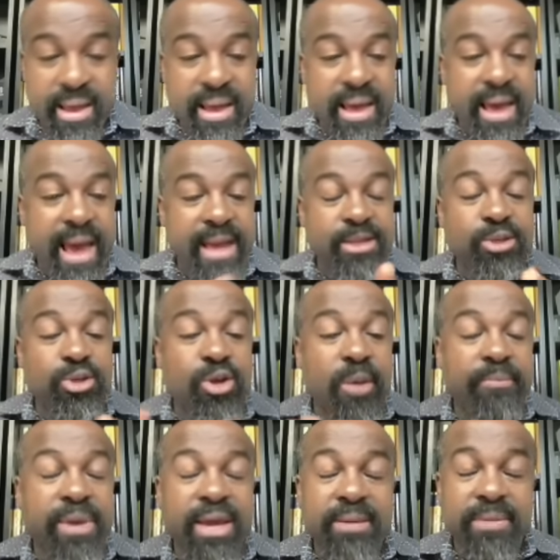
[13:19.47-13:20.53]
And do not
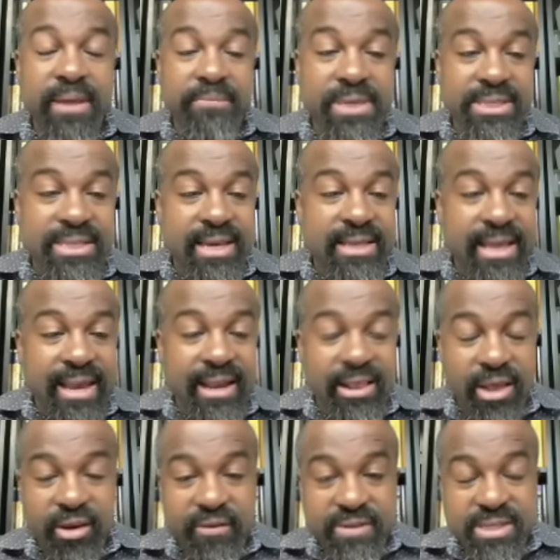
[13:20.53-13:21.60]
make the mistake that a
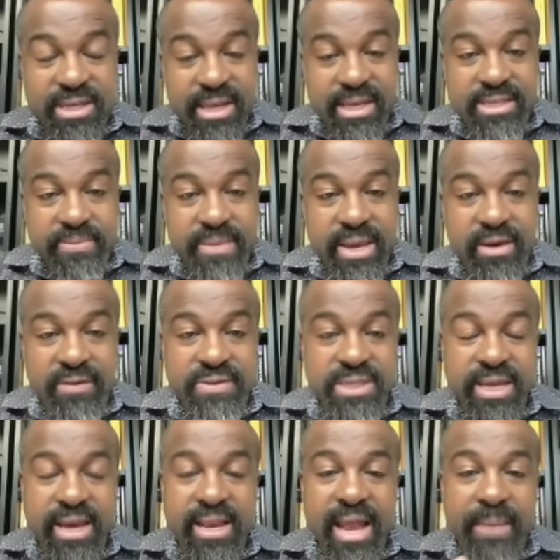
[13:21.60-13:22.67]
lot of seniors make of
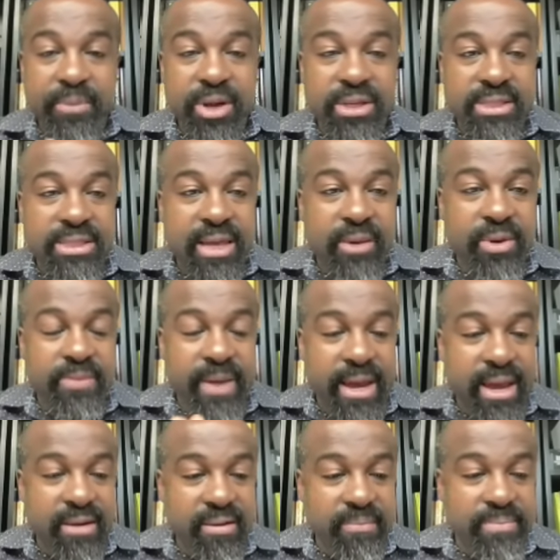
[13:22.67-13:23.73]
saying, I'm going to stay with my
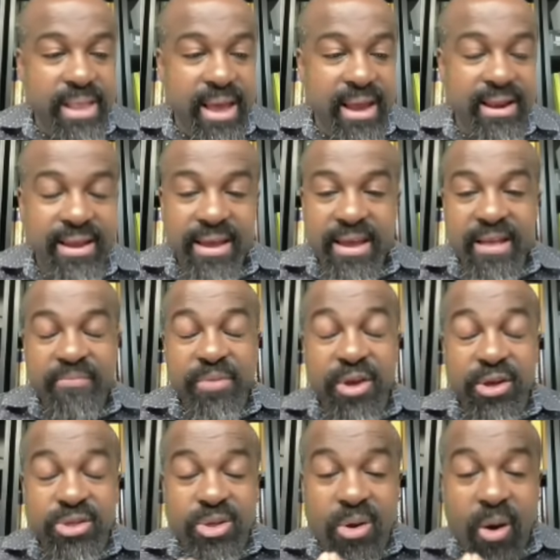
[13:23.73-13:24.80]
current plan,
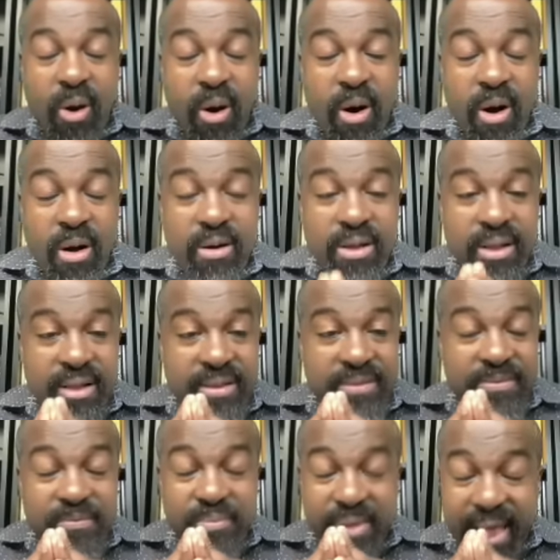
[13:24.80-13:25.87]
because all
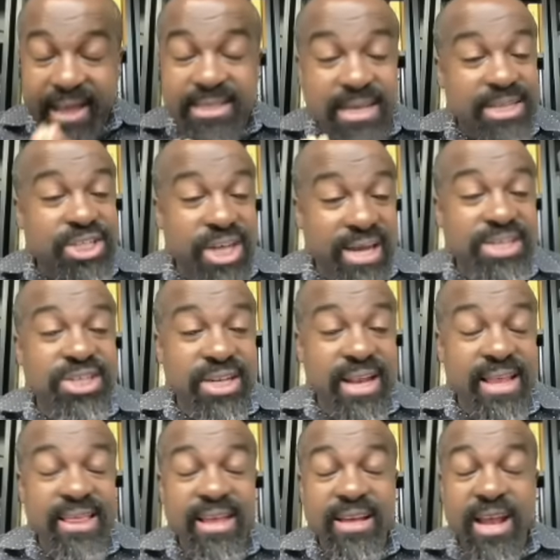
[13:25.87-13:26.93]
plans are changing, and
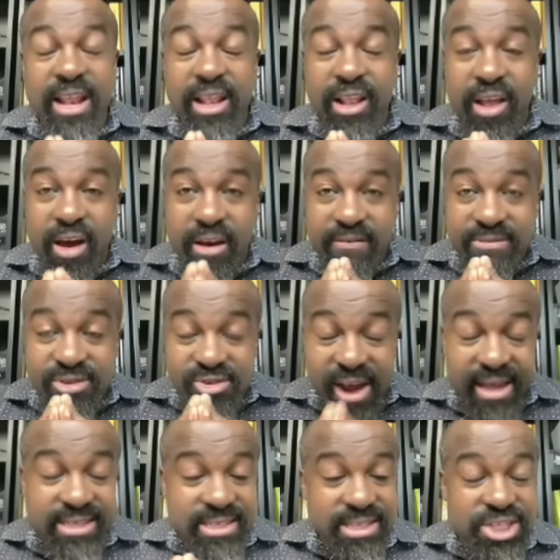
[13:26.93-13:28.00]
there are a lot of
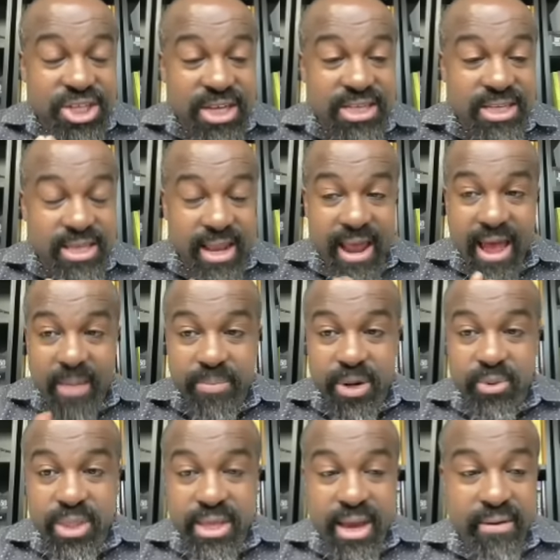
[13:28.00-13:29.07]
drastic changes that are happening
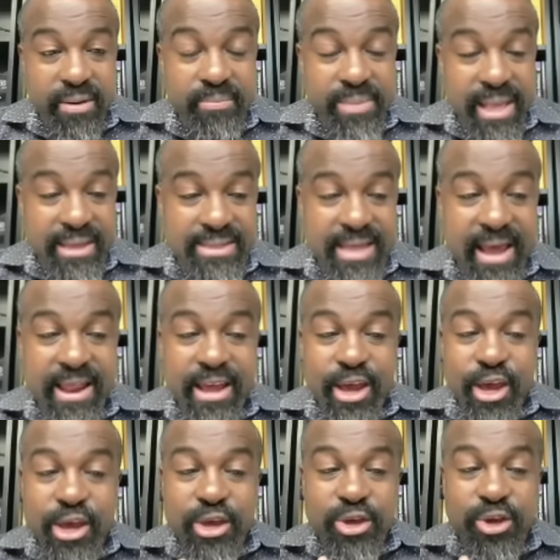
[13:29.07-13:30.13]
with current plans, that
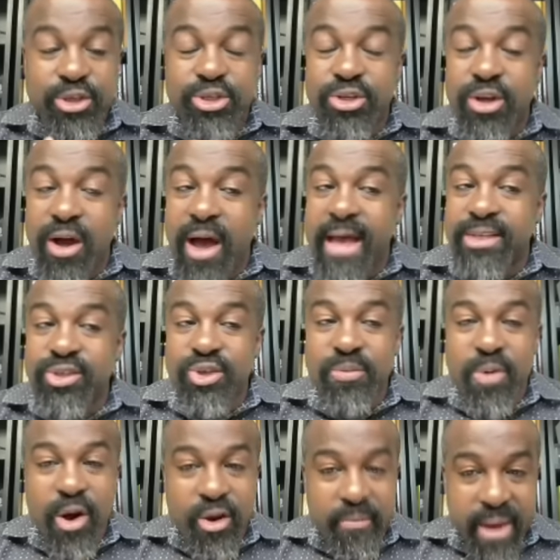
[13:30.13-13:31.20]
you should not assume
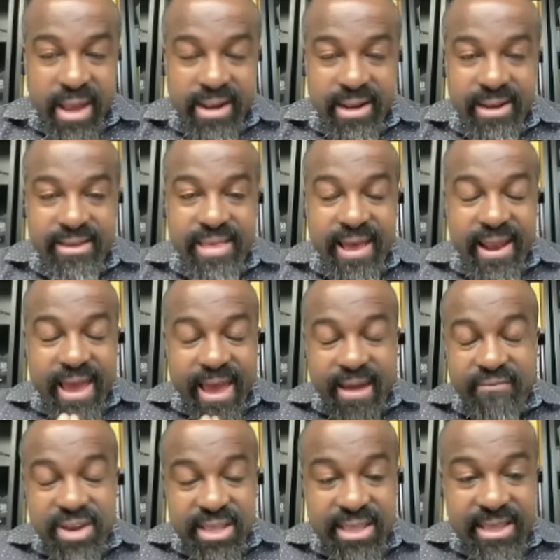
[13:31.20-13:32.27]
automatically that
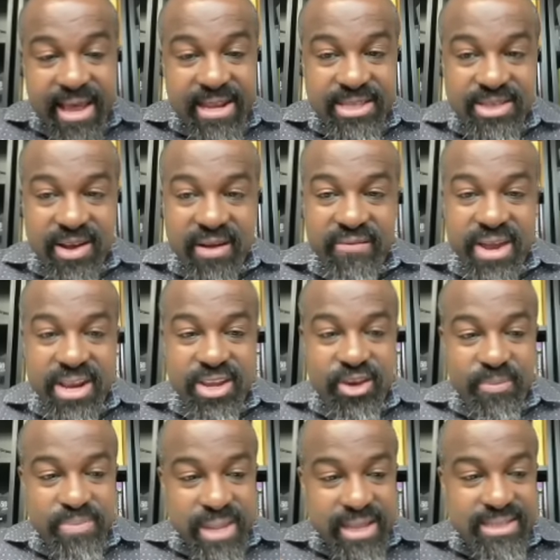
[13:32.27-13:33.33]
everything that is covered in your
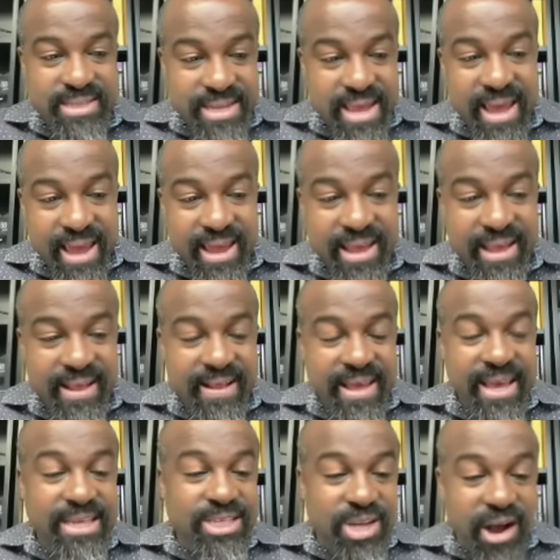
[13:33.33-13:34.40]
plan today
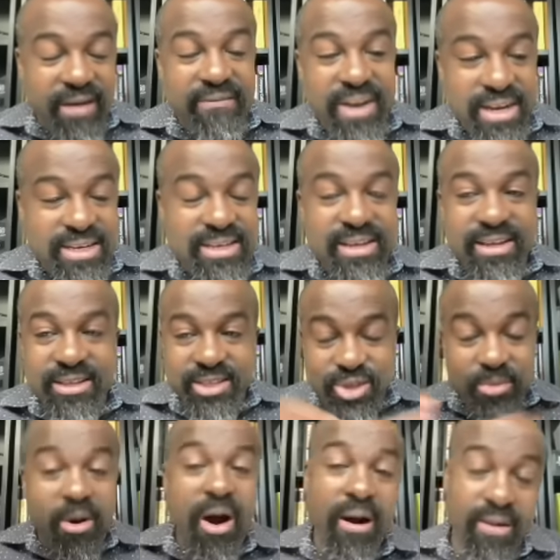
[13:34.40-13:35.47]
is covered
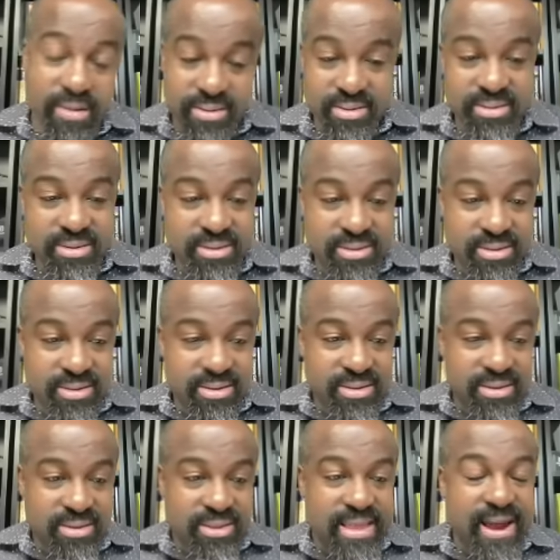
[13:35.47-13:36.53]
tomorrow.
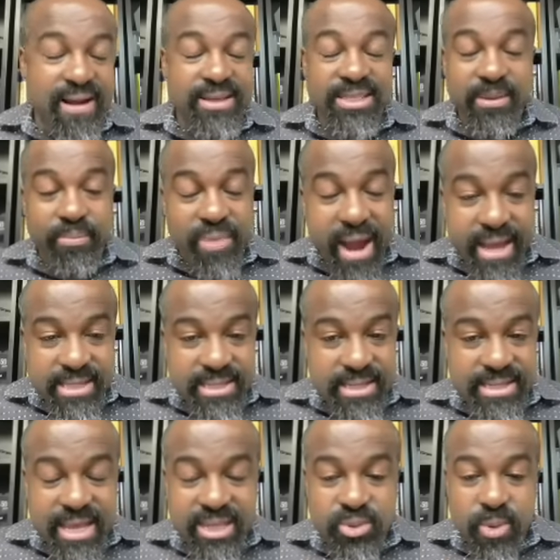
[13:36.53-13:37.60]
There are surprises.
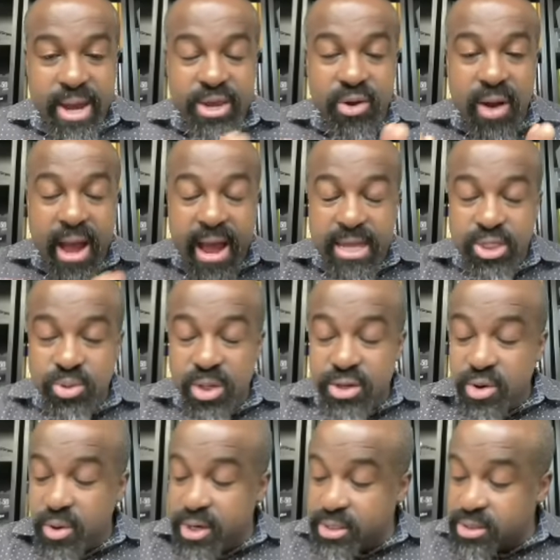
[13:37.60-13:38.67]
That's why your annual
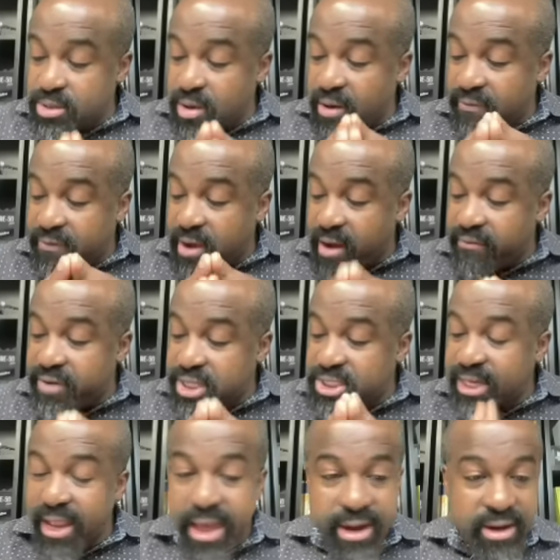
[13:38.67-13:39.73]
notice of coverage
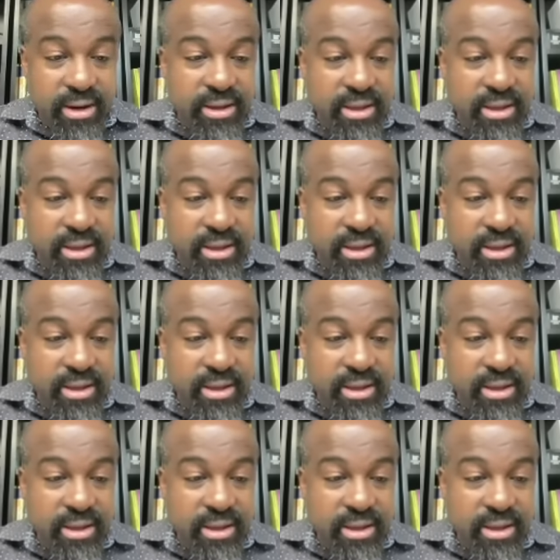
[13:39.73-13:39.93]
letter